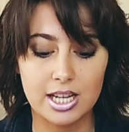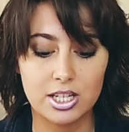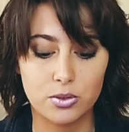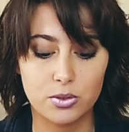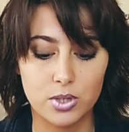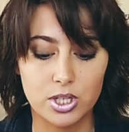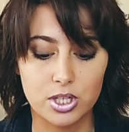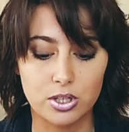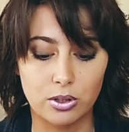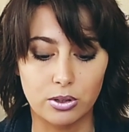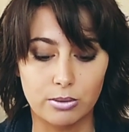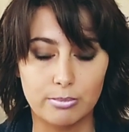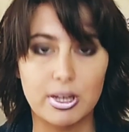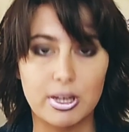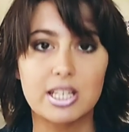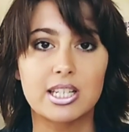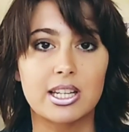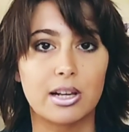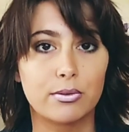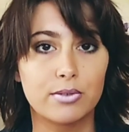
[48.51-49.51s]
as a result,
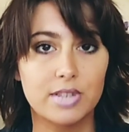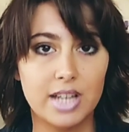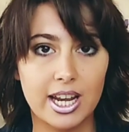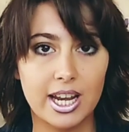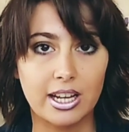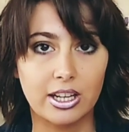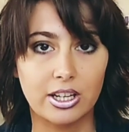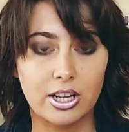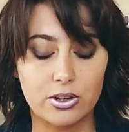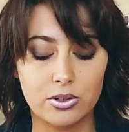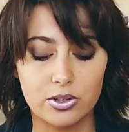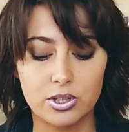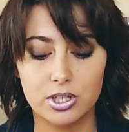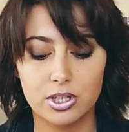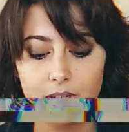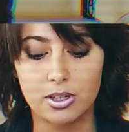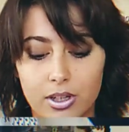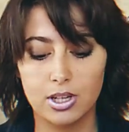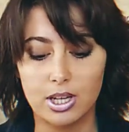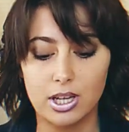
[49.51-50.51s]
may self
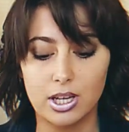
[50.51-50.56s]
diagnose.